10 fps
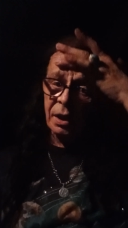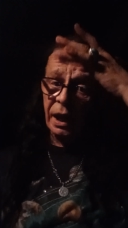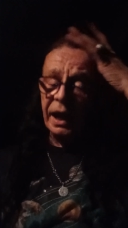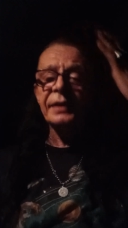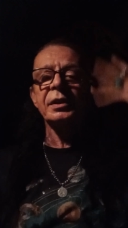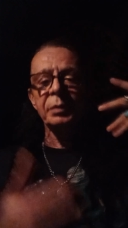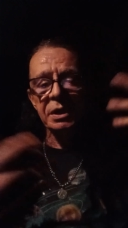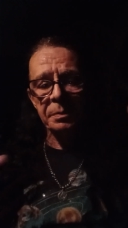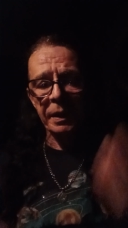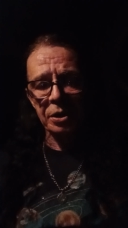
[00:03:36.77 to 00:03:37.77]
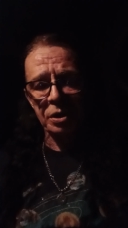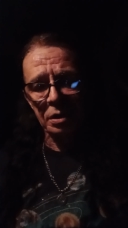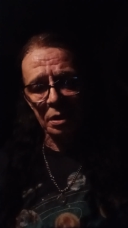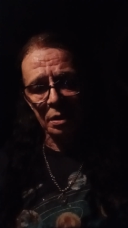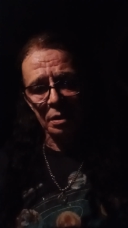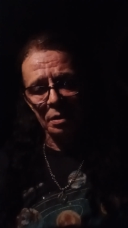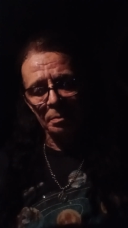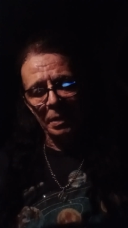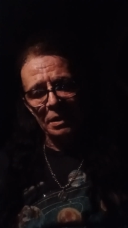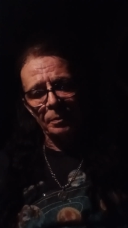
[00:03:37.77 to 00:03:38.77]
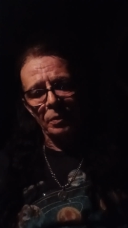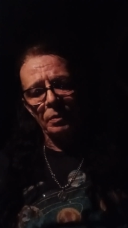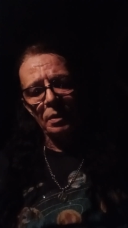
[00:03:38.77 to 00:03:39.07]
I enter with the Spanish uh, passport.